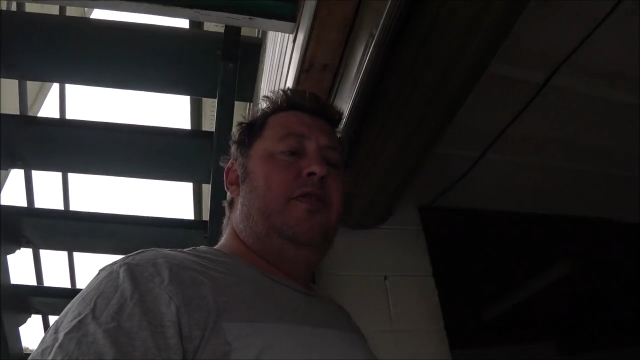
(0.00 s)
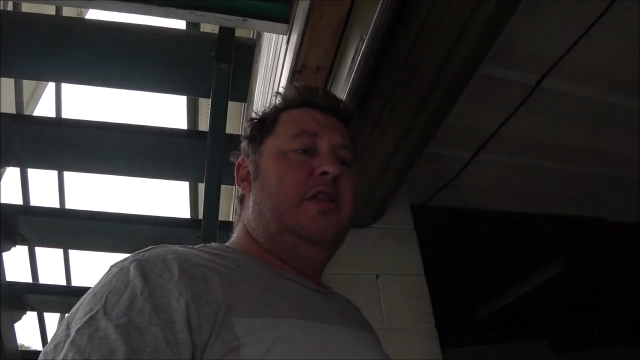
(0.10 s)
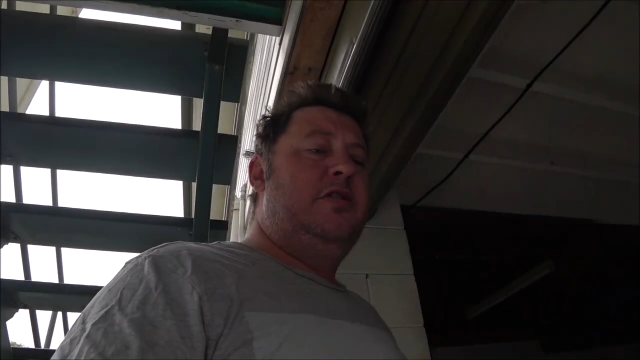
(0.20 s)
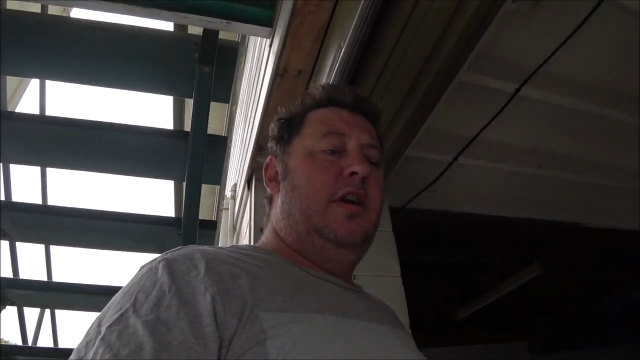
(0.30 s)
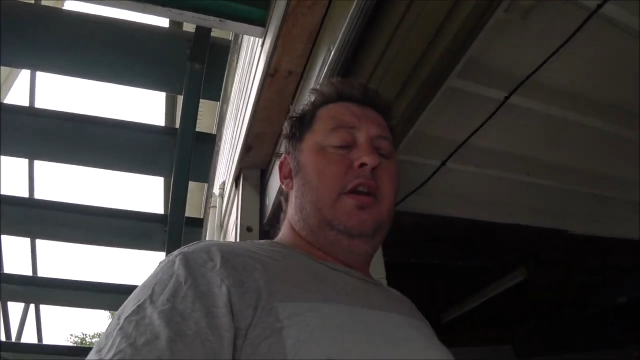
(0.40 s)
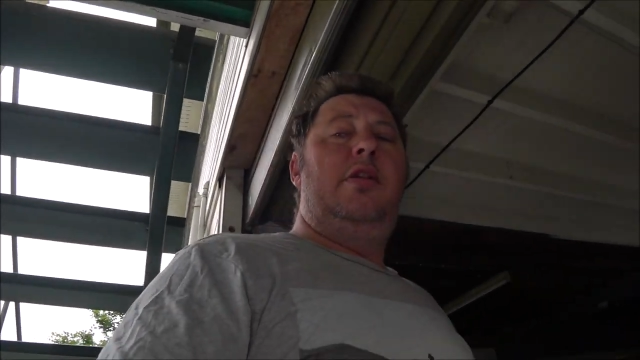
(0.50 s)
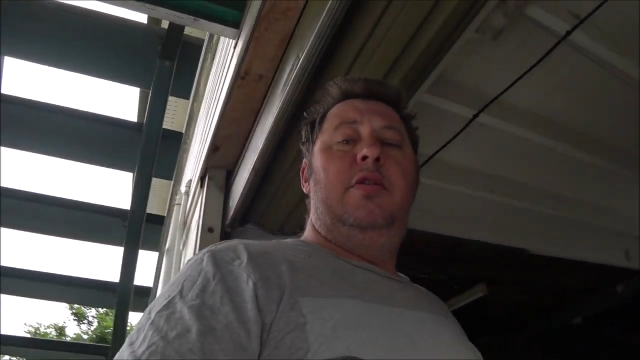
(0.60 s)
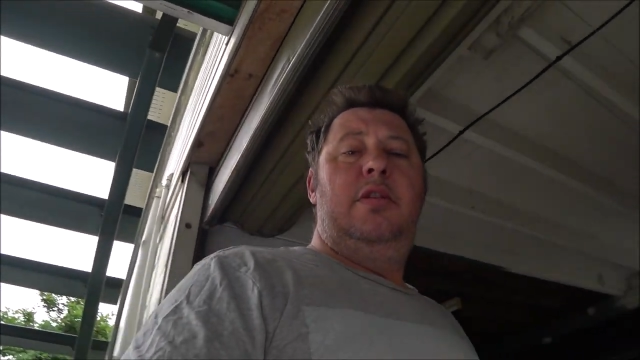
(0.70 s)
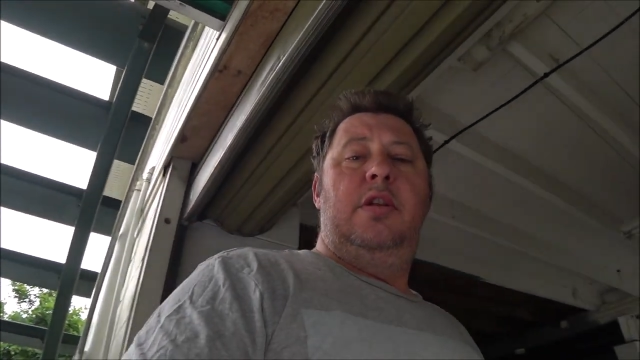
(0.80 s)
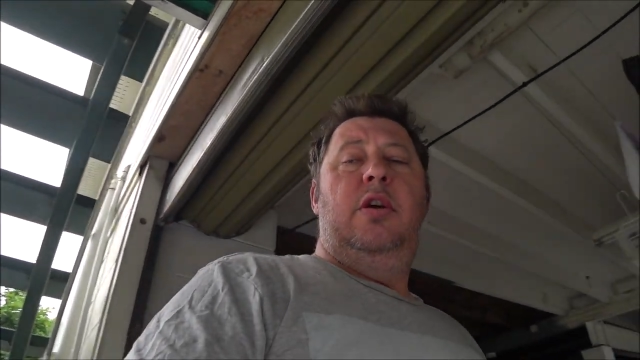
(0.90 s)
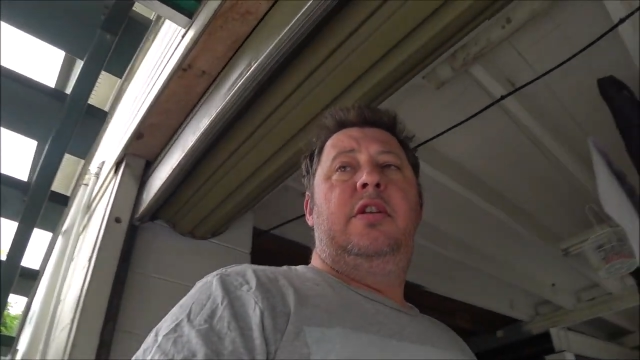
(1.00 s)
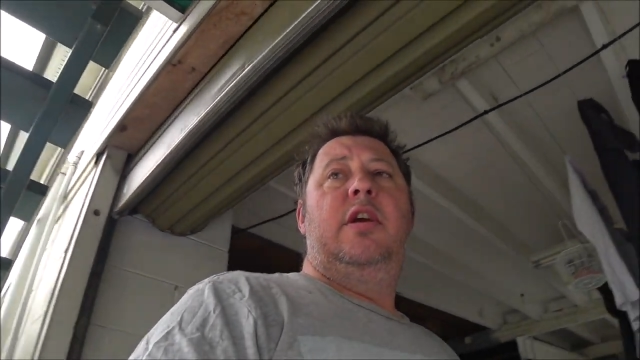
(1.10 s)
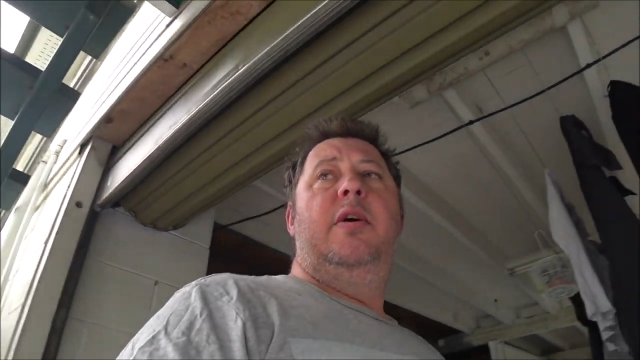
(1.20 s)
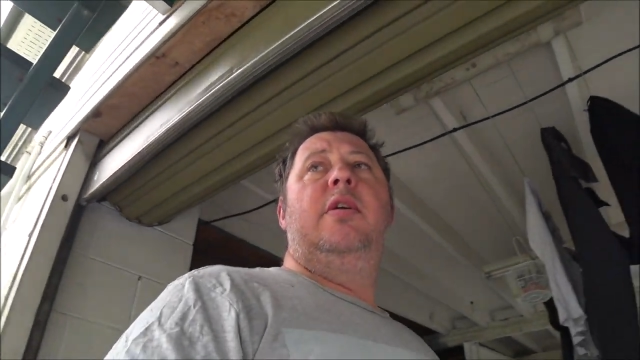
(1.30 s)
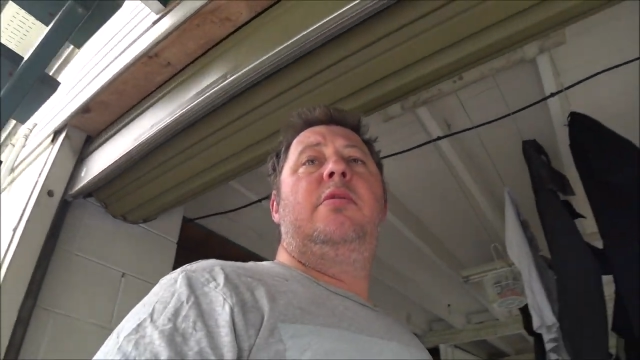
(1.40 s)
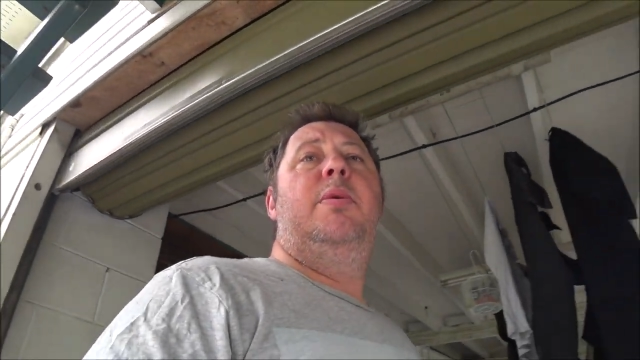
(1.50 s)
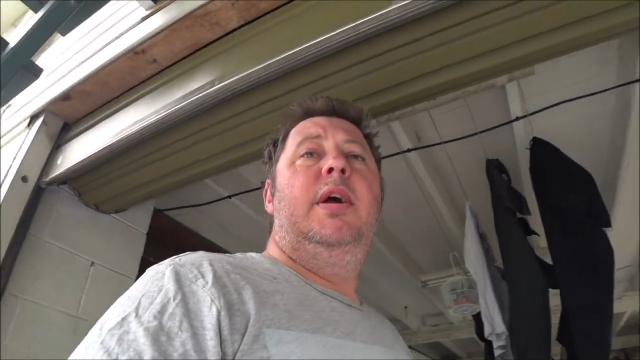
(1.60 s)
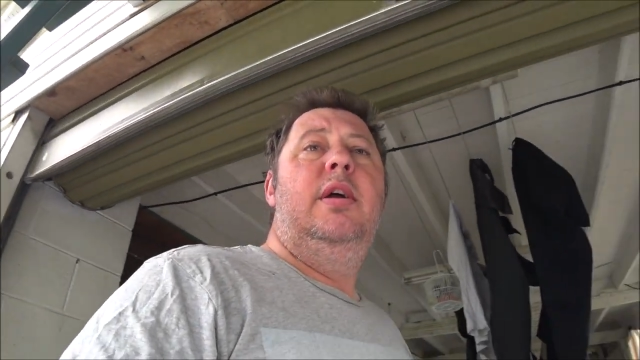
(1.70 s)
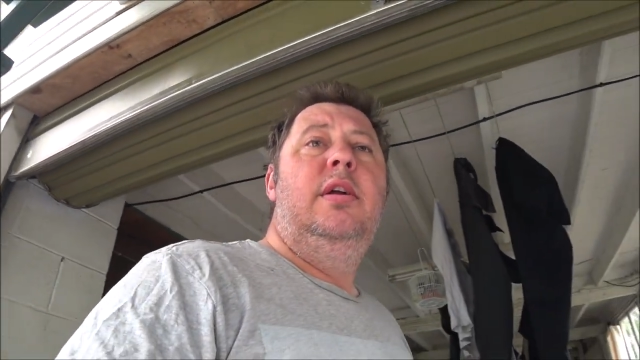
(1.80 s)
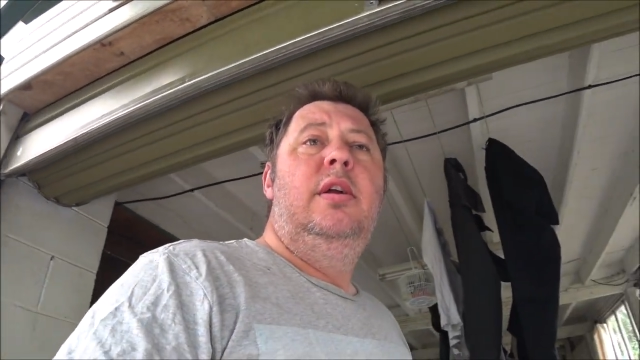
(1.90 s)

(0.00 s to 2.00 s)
frustrating, so I decided to go elsewhere.